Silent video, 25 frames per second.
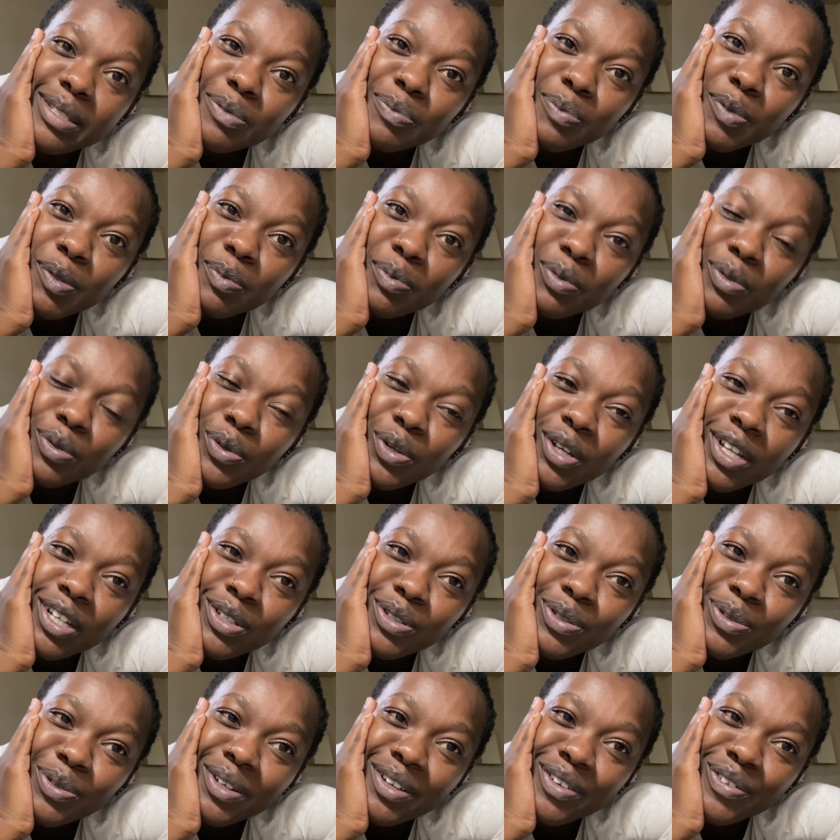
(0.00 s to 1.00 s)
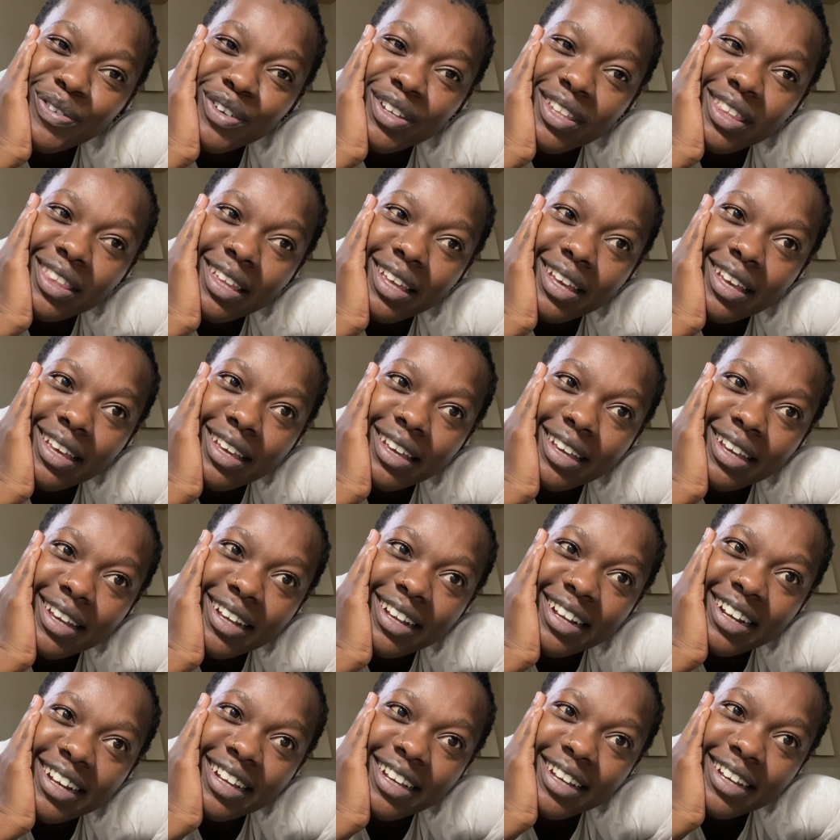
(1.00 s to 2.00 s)
people who can do everything
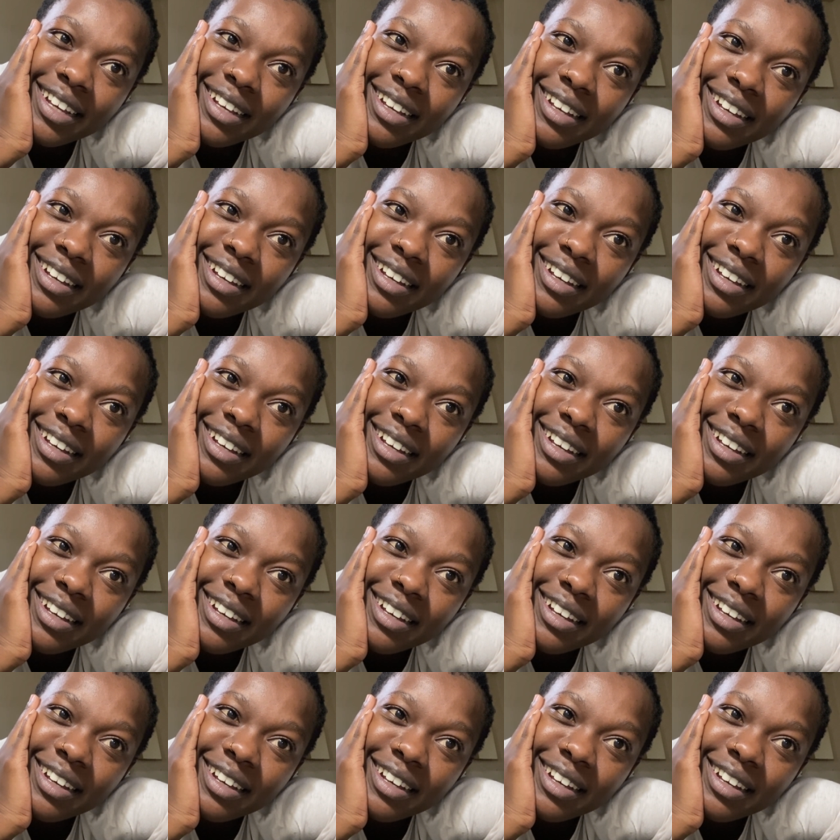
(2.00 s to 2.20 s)
like